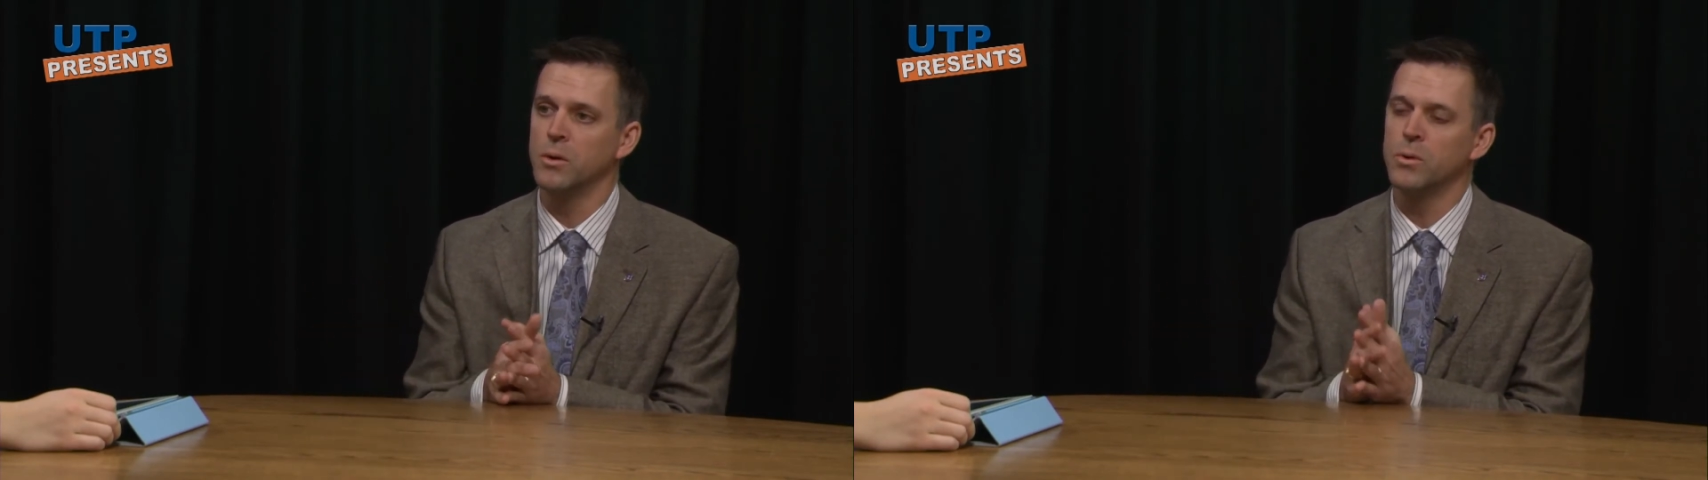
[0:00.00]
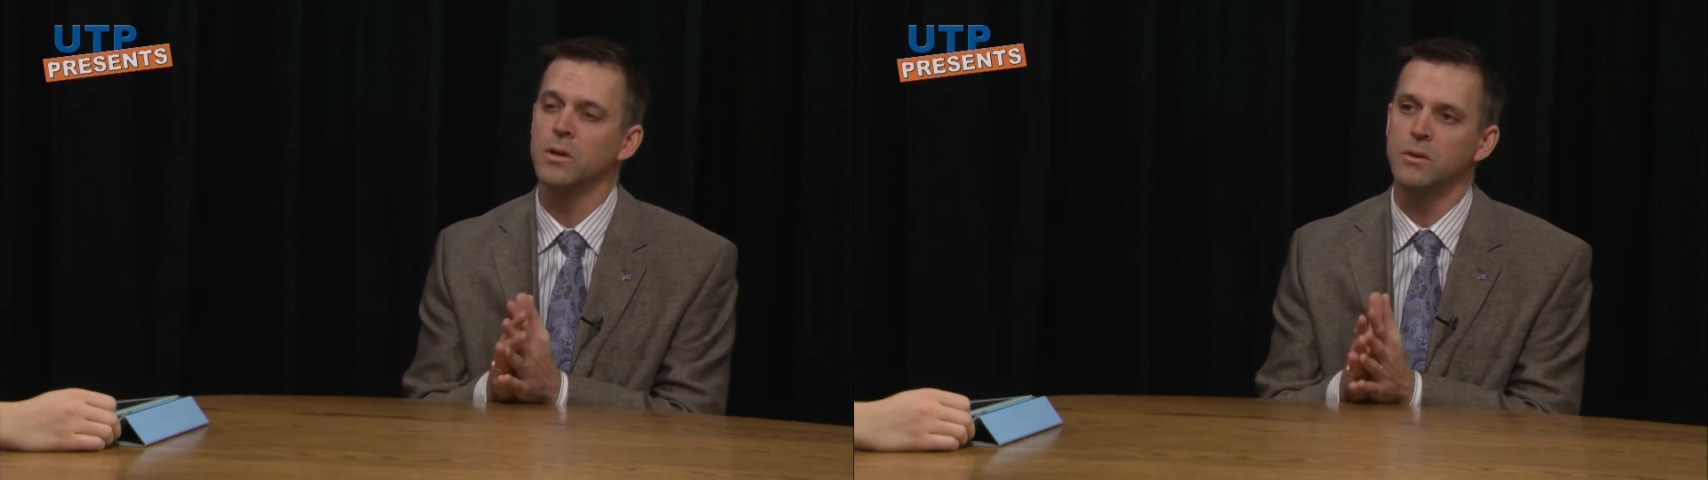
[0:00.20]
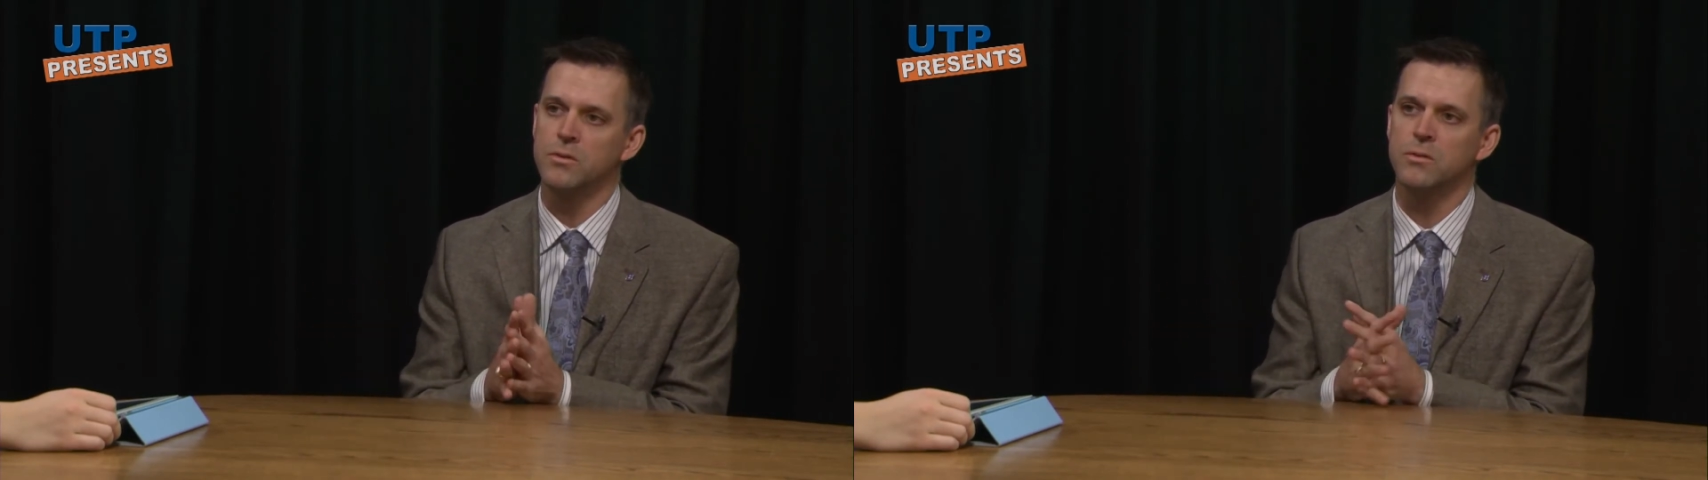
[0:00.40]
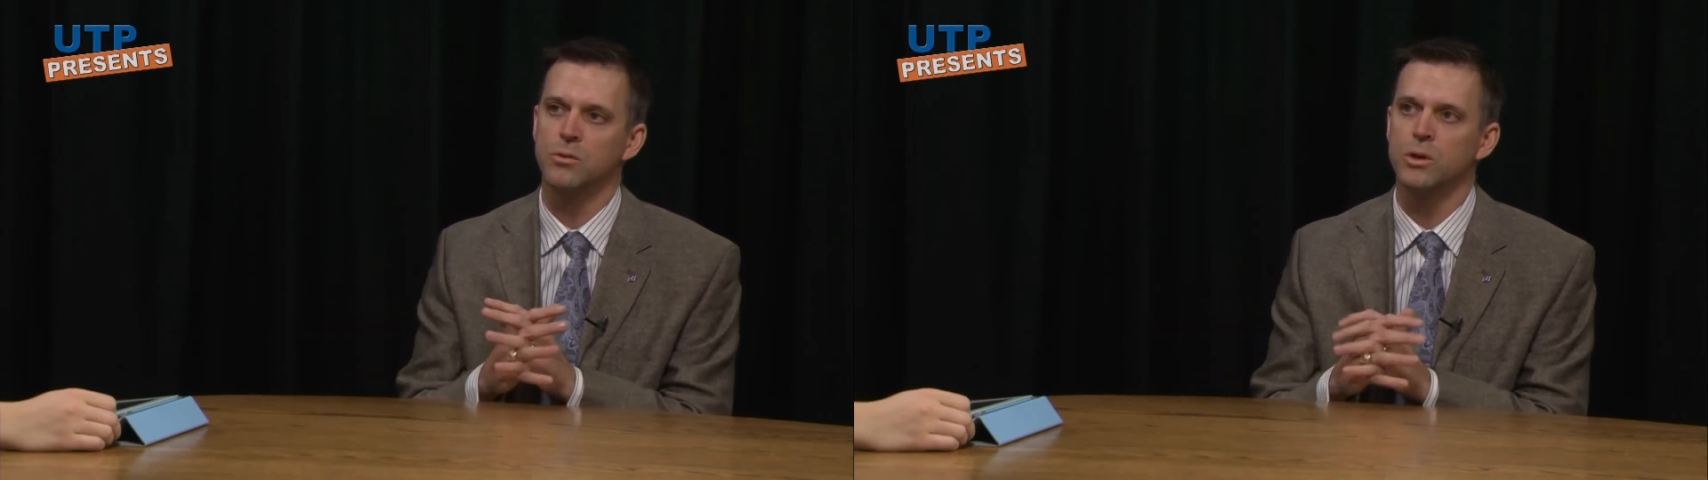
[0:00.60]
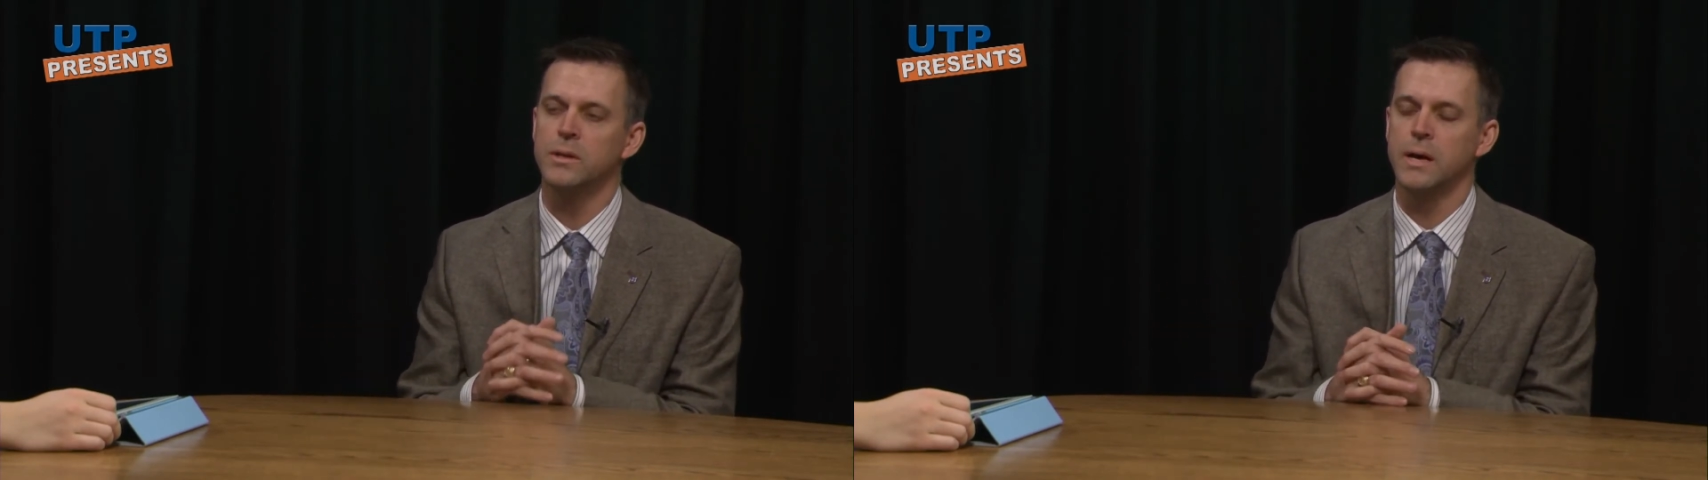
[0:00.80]
or we can at least
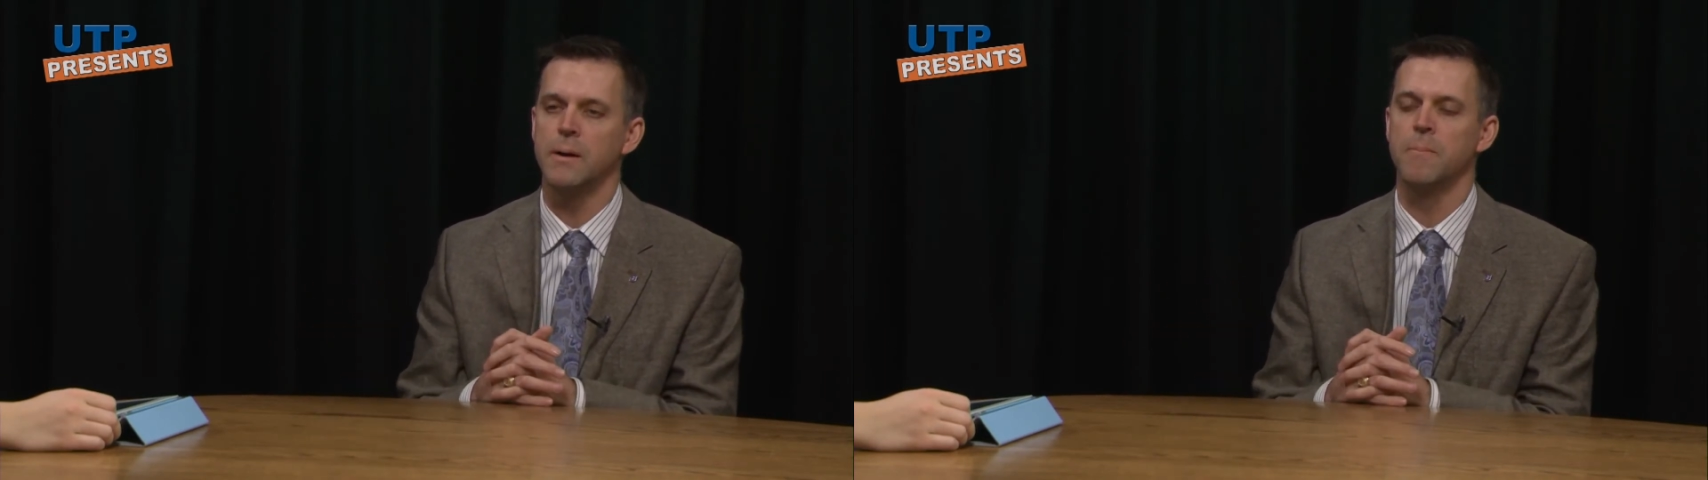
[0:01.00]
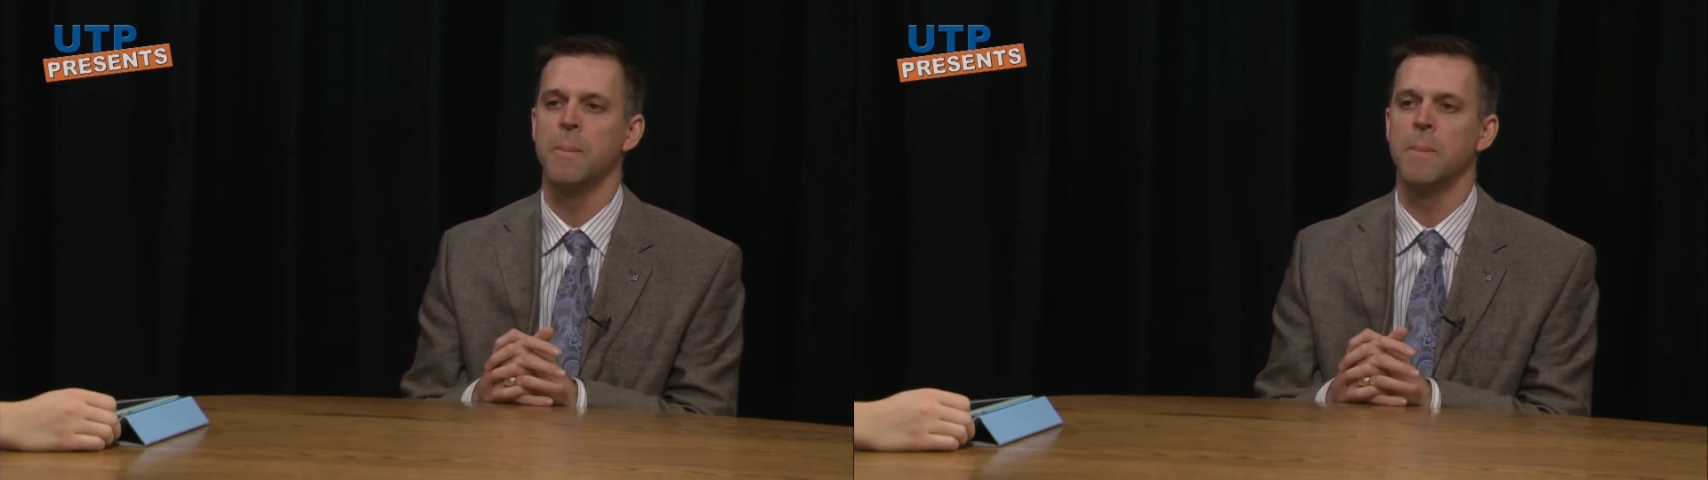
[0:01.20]
look at that.